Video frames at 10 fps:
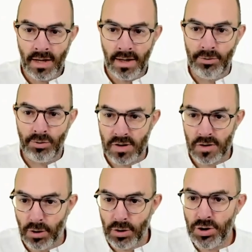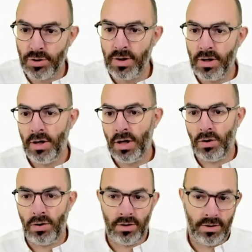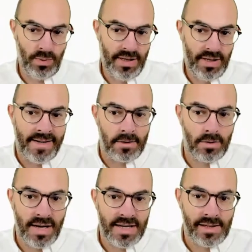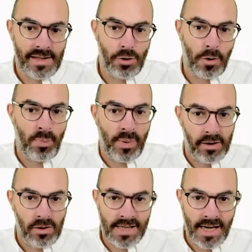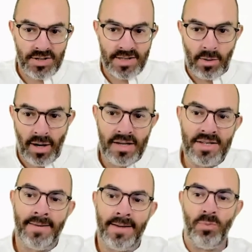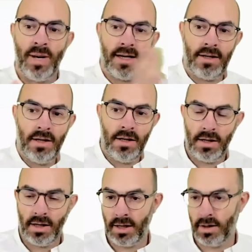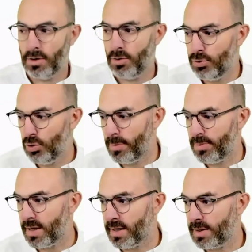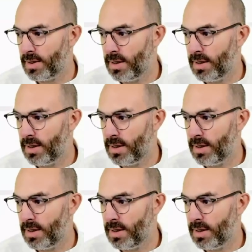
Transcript: into this function, we can then basically compile the HTML and send it back to the website.